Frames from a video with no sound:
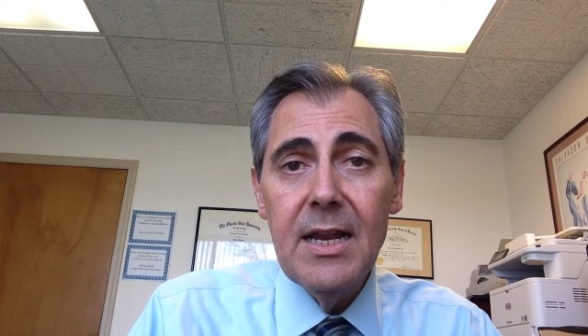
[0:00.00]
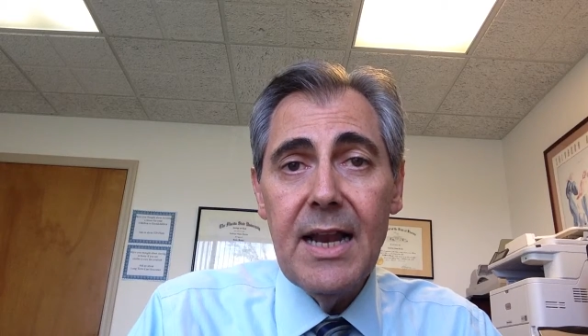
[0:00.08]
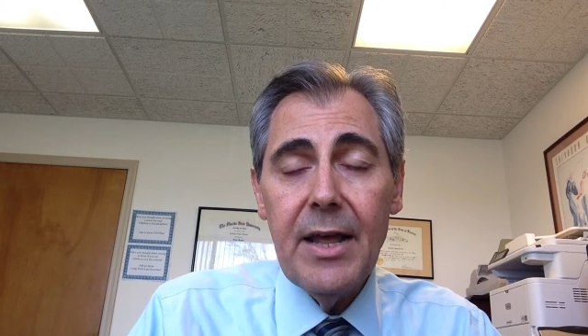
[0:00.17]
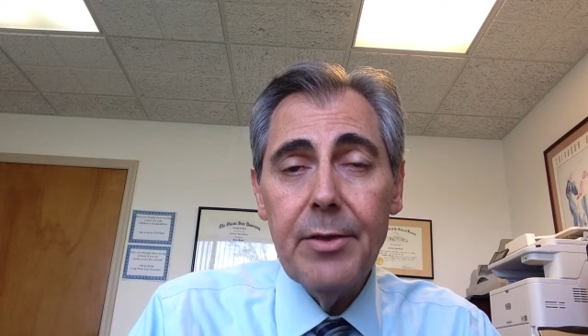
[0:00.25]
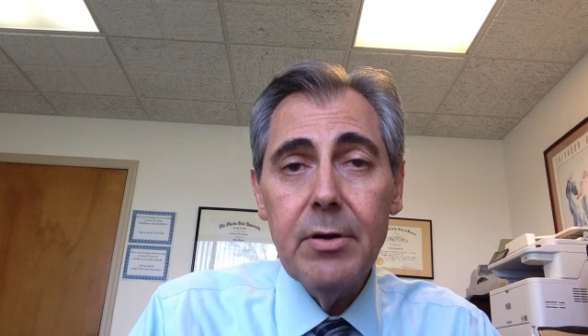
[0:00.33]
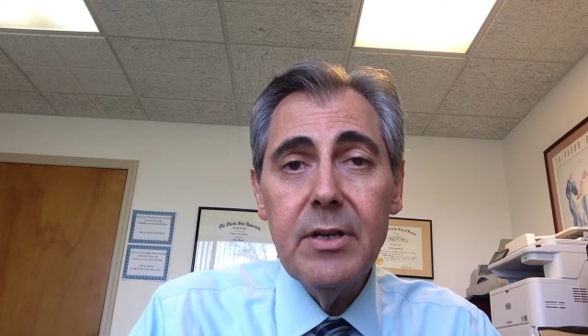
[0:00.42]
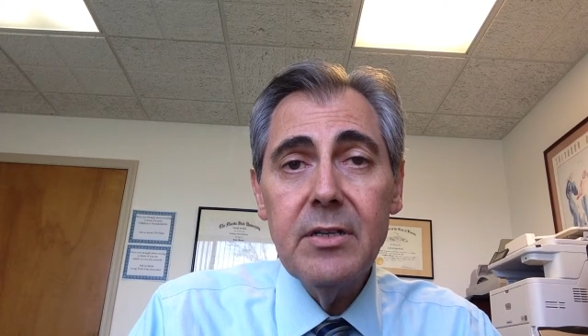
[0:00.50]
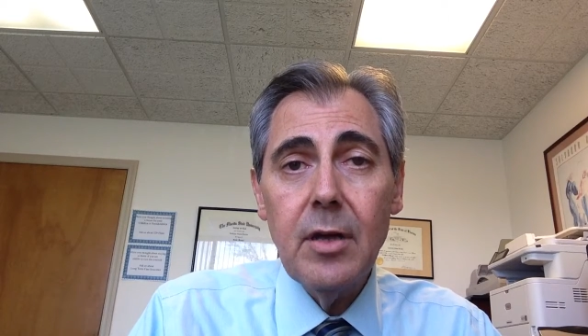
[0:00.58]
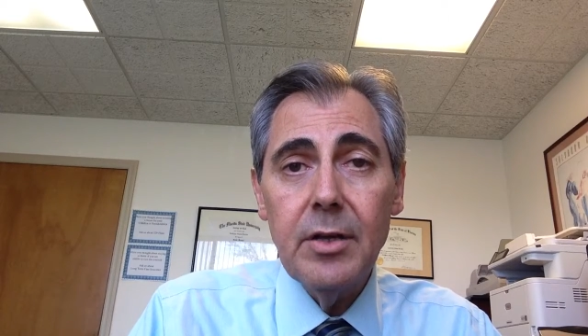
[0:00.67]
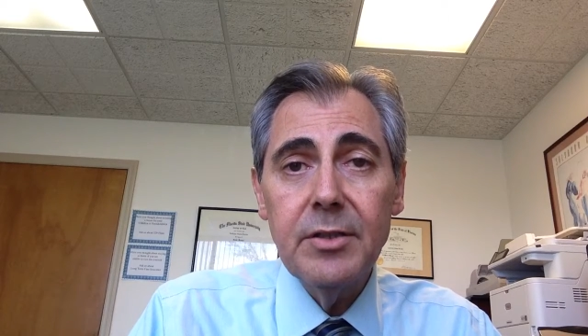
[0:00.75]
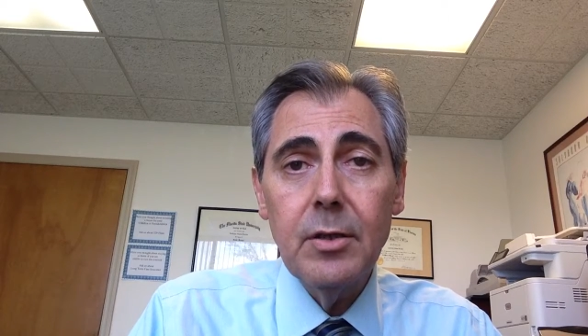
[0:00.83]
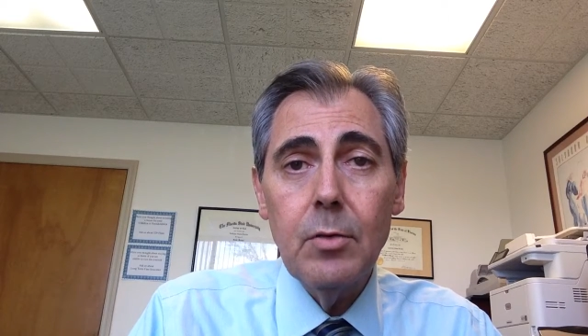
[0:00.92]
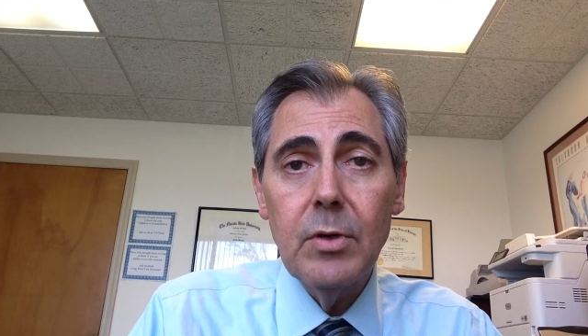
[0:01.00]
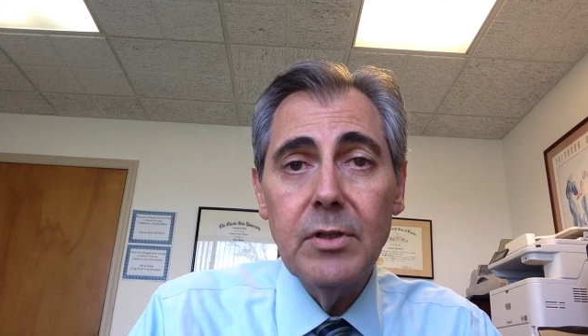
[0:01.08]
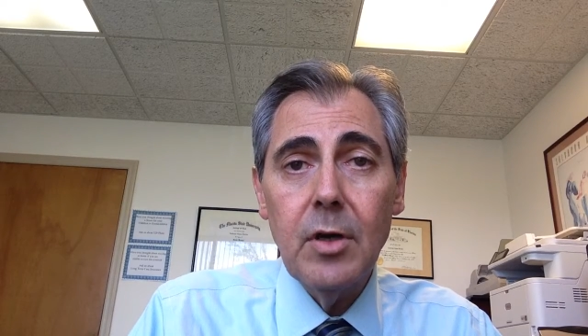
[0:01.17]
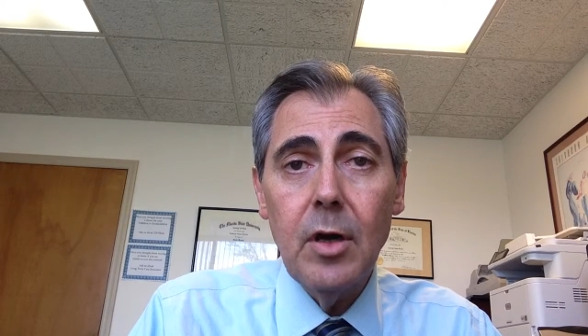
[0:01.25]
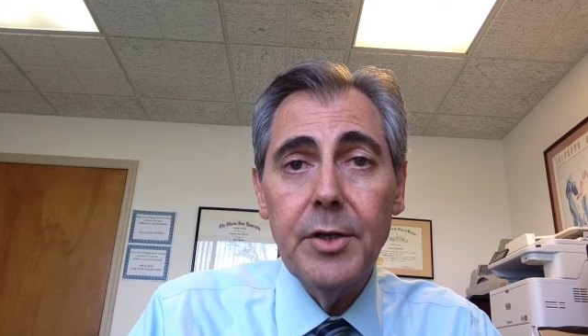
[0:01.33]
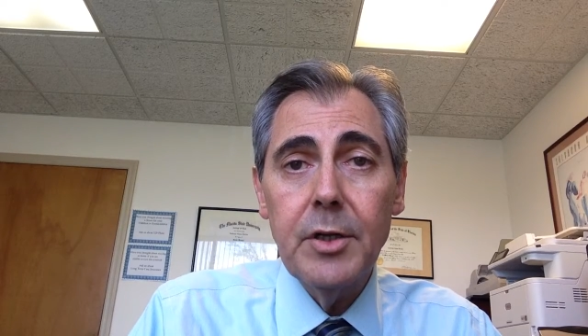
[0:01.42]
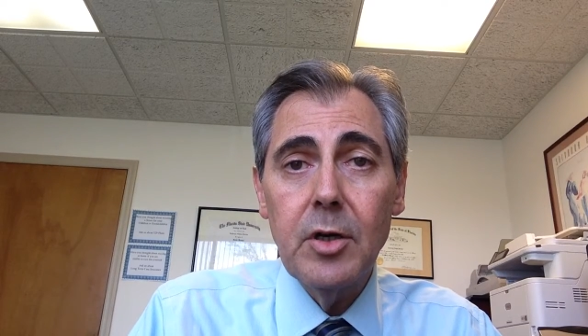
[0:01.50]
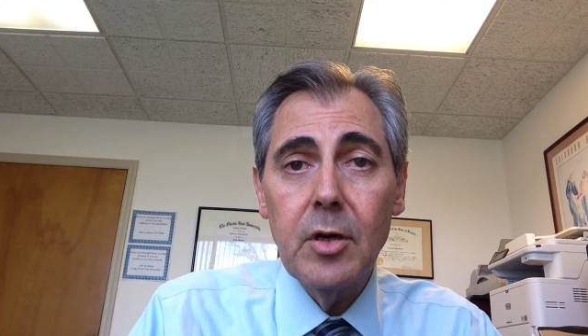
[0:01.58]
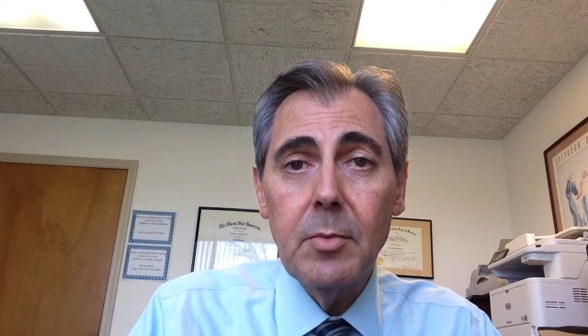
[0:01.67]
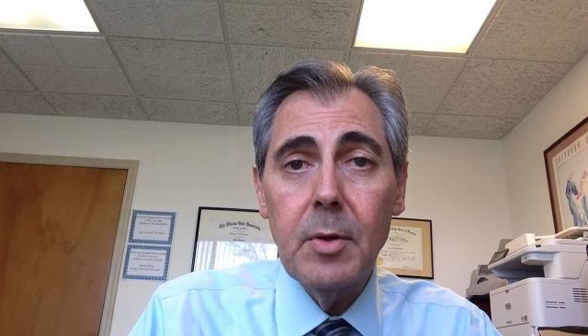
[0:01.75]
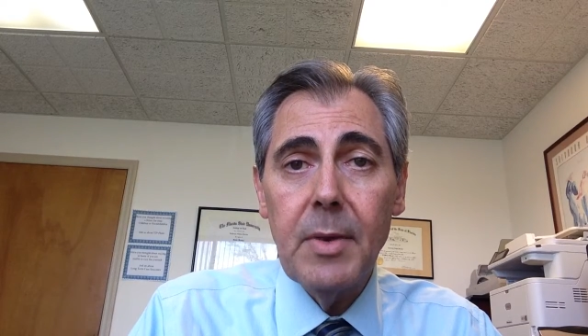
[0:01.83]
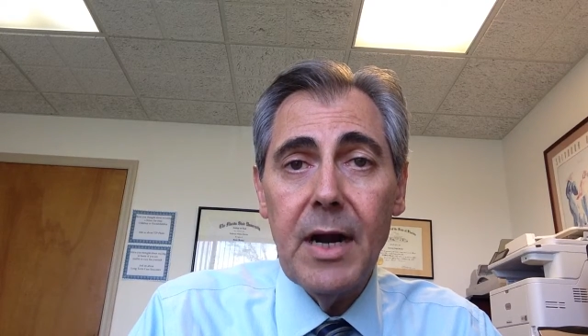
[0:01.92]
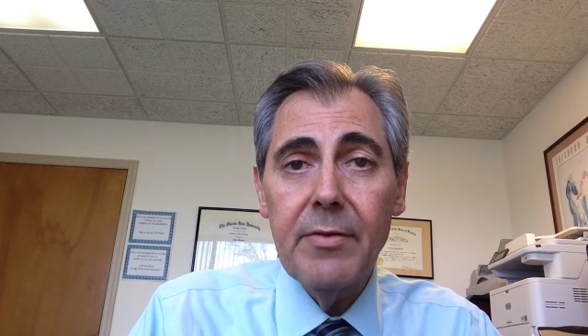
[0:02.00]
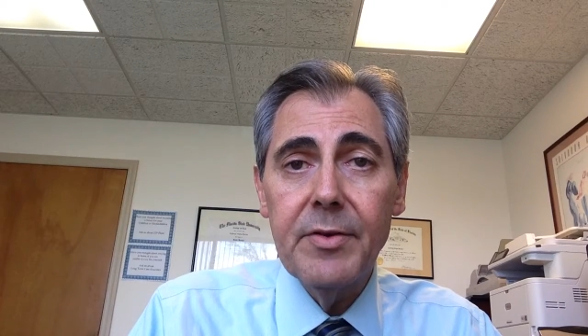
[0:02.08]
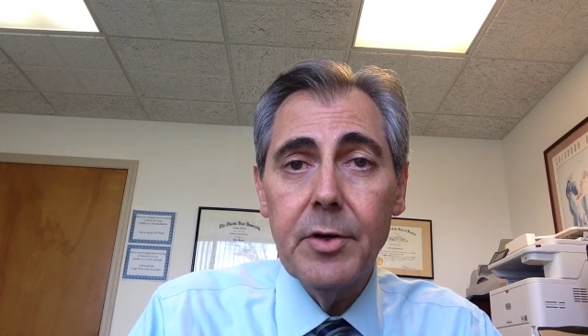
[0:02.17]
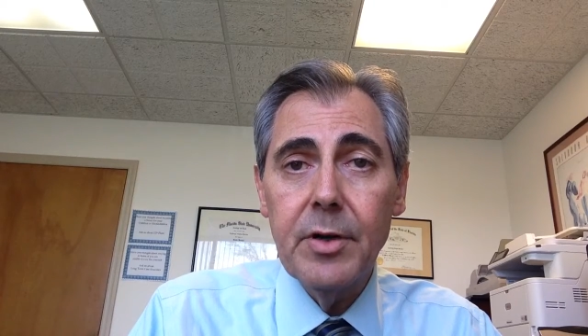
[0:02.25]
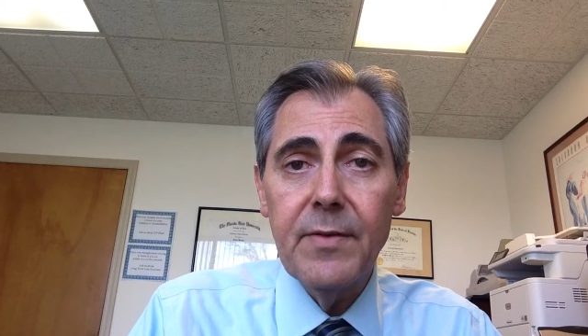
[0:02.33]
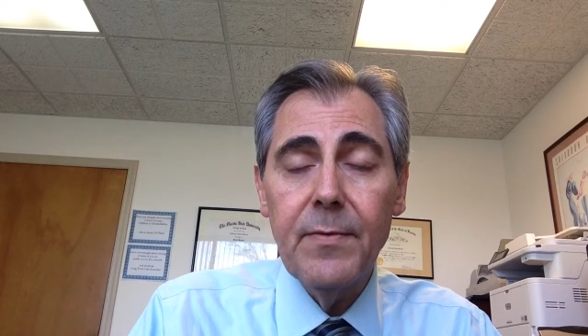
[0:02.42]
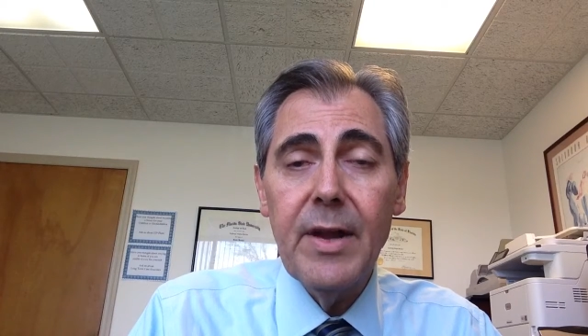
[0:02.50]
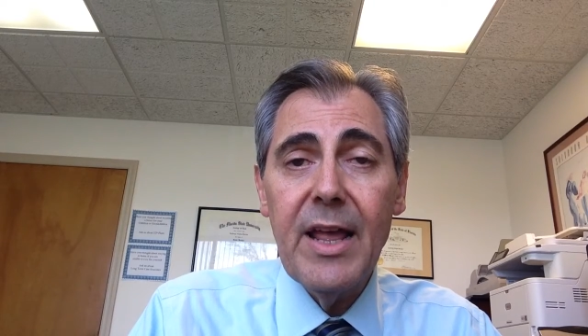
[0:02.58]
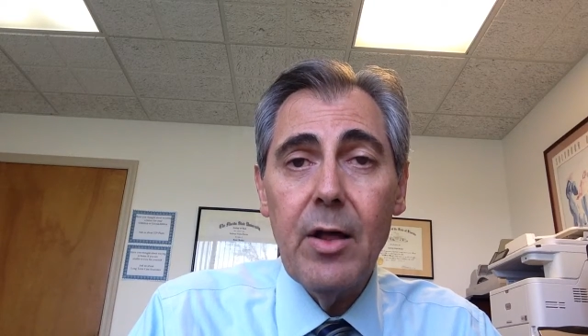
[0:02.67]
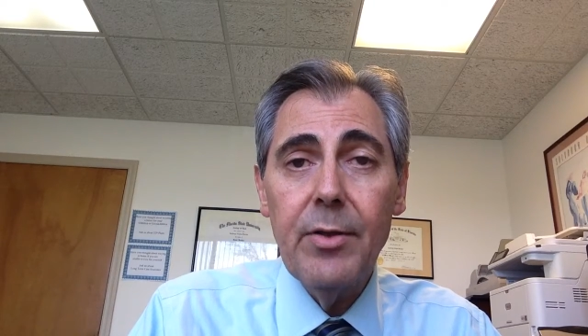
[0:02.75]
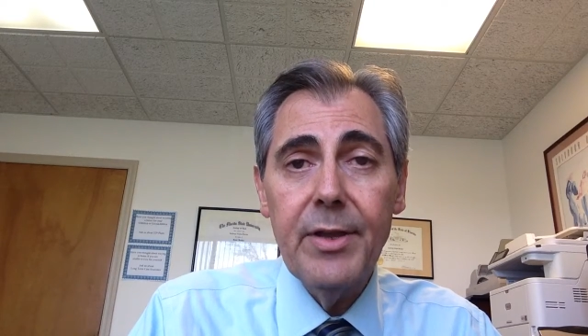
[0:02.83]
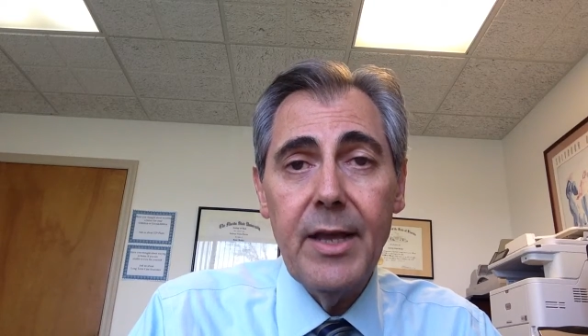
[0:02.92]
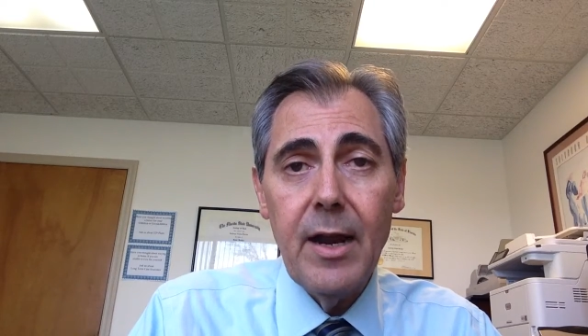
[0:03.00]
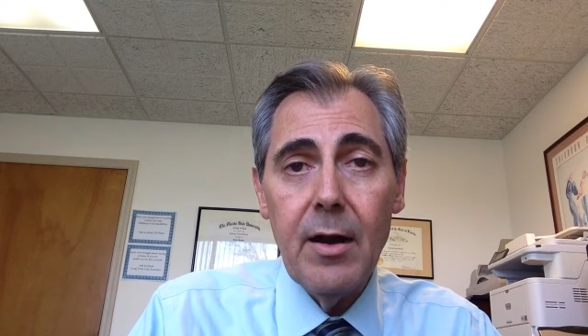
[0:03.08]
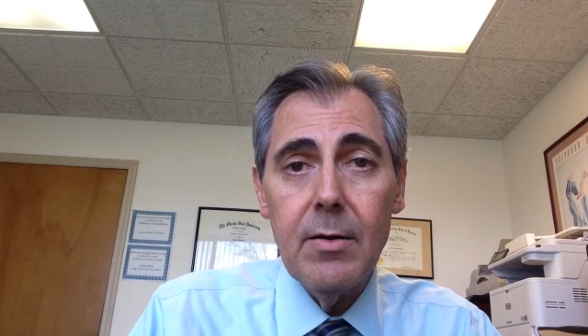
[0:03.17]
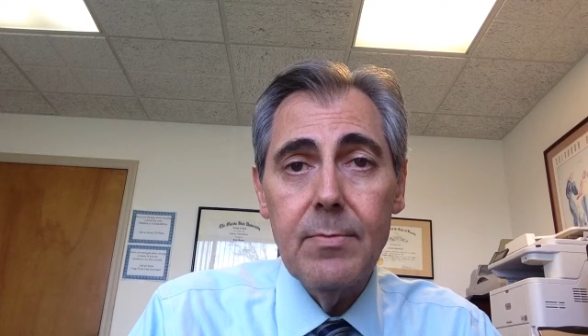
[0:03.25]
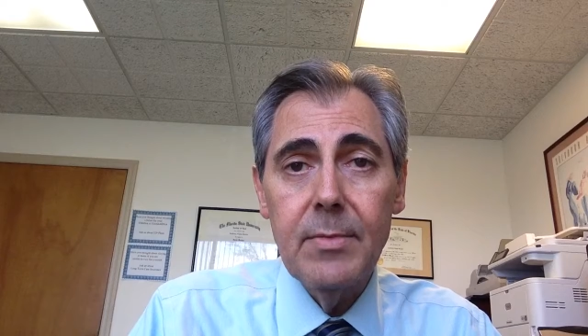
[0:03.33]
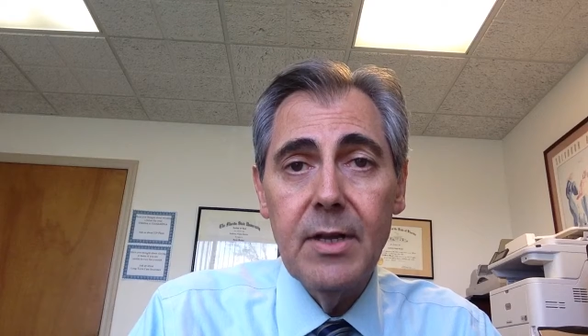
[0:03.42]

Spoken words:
Now, there is also what's called the durable power of attorney for health care.